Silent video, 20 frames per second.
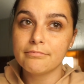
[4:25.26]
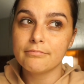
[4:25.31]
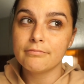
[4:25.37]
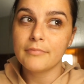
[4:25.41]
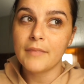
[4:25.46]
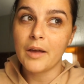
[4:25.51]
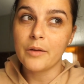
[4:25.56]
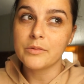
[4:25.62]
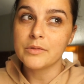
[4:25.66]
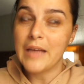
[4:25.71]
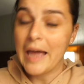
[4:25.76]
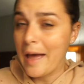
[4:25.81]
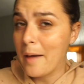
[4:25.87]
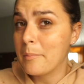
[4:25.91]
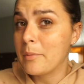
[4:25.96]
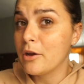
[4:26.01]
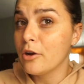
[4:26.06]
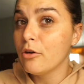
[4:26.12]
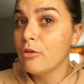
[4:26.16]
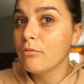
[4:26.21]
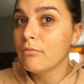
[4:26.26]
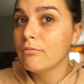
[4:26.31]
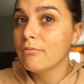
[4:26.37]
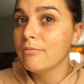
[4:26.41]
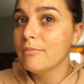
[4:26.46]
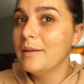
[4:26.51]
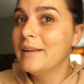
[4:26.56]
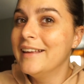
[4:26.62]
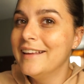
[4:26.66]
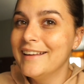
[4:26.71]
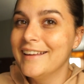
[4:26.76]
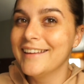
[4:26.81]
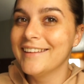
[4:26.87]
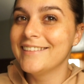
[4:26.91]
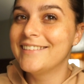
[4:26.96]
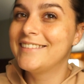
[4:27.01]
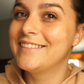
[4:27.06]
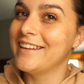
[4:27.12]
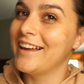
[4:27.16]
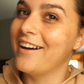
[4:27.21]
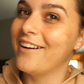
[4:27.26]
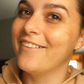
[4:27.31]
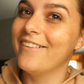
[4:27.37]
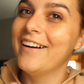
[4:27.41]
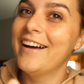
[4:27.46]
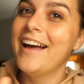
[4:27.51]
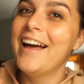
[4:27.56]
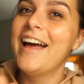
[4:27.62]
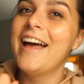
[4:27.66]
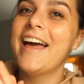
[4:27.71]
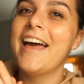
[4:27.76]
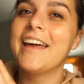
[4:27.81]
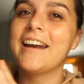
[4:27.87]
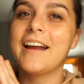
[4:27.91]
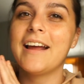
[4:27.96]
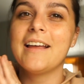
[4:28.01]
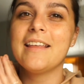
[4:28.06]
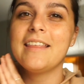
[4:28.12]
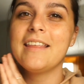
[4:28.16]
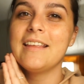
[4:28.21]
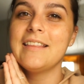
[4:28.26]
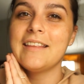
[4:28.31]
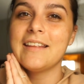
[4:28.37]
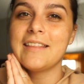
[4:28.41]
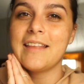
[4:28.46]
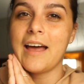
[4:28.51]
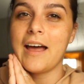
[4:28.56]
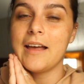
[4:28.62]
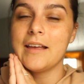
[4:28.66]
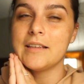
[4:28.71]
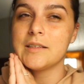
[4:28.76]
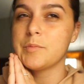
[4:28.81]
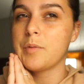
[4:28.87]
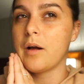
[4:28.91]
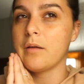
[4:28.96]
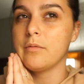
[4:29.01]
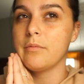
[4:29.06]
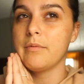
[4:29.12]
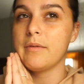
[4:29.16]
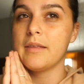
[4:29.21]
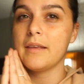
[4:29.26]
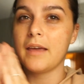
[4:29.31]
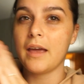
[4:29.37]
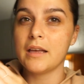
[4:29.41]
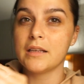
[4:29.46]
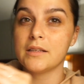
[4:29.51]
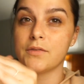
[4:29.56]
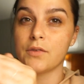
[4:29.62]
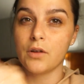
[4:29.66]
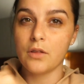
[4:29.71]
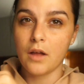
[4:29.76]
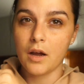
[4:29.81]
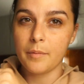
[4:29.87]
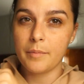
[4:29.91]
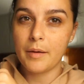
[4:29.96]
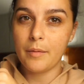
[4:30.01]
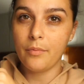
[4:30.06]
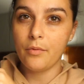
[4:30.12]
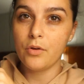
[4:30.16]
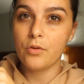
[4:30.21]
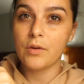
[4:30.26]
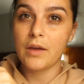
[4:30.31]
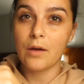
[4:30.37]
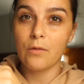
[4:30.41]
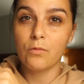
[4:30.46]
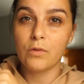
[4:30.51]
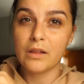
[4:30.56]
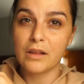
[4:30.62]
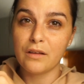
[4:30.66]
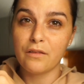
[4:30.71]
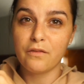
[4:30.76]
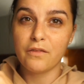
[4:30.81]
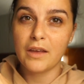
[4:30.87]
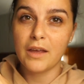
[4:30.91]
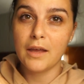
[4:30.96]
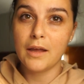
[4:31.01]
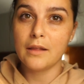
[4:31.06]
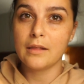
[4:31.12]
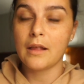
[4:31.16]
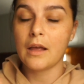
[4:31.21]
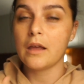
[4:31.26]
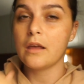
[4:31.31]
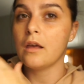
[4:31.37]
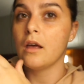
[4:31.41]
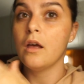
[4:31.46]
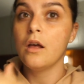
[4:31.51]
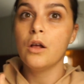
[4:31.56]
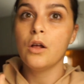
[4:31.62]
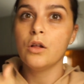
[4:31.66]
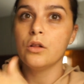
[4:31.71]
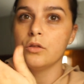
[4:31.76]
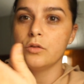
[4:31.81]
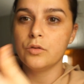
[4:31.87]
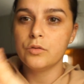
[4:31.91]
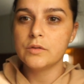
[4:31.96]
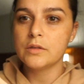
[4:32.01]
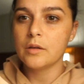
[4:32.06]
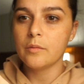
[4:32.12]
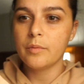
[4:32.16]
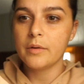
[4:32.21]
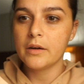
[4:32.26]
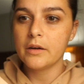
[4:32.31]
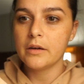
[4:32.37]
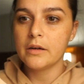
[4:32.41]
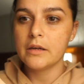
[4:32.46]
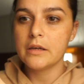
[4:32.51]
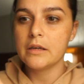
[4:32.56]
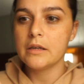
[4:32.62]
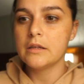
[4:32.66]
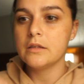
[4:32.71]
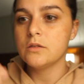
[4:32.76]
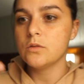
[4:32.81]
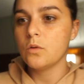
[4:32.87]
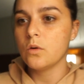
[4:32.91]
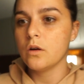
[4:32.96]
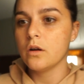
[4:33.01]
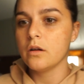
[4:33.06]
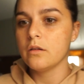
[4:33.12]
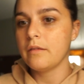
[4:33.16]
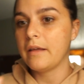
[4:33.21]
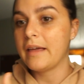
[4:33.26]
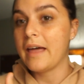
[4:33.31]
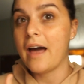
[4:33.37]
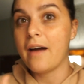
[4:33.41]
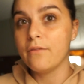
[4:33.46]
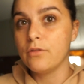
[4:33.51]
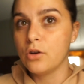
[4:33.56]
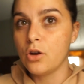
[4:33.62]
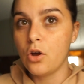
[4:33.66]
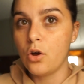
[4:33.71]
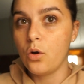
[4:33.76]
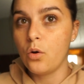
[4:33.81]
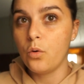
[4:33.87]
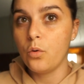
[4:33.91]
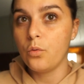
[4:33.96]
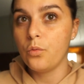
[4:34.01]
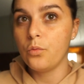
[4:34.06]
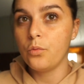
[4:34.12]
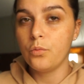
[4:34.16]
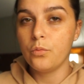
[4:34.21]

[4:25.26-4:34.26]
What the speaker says: I was happier. So, and I think that that is probably the case for a lot of people who get really fit and like lose their periods or like have no